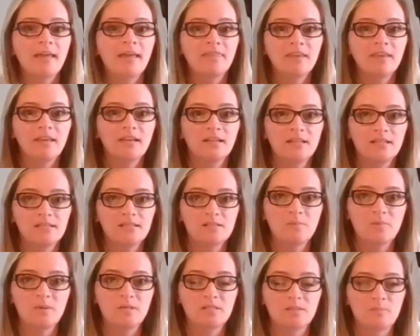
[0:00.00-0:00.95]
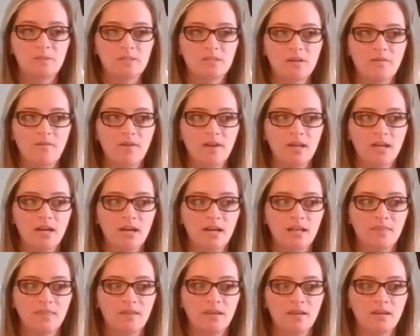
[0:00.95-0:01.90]
think it needs to be specific, and
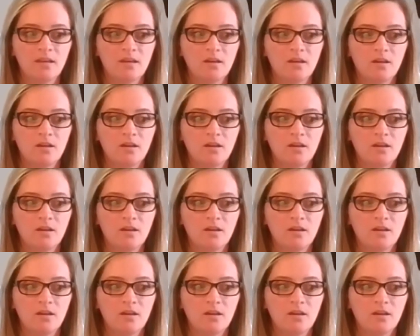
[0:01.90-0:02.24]
I think